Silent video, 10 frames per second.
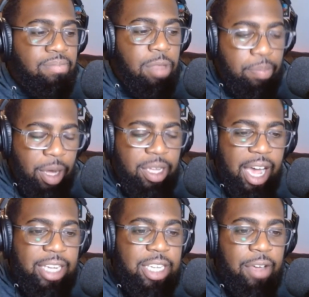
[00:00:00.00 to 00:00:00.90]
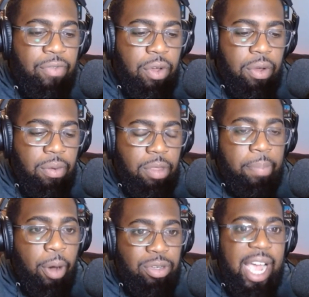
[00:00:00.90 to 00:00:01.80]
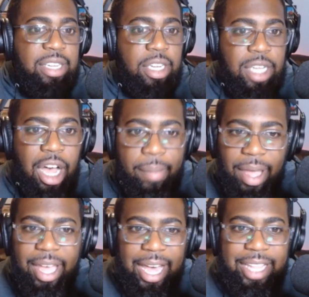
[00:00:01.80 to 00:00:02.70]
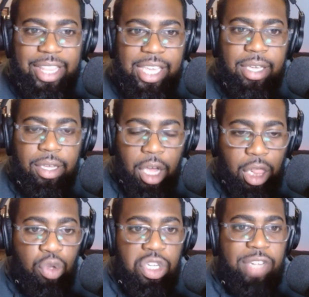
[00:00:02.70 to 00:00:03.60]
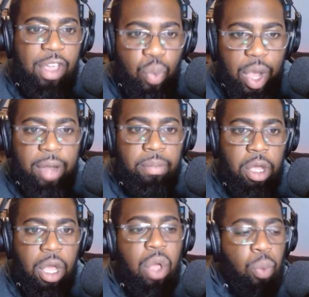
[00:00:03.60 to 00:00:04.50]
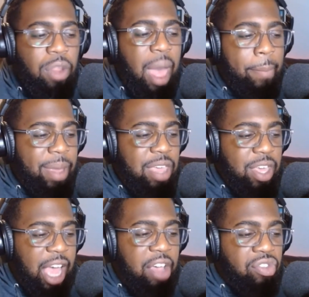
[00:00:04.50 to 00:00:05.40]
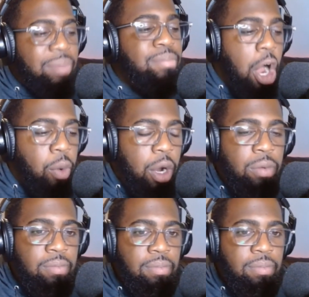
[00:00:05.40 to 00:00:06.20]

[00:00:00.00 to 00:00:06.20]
the postcast has come at the conclusion of a win. Will that be the case tomorrow?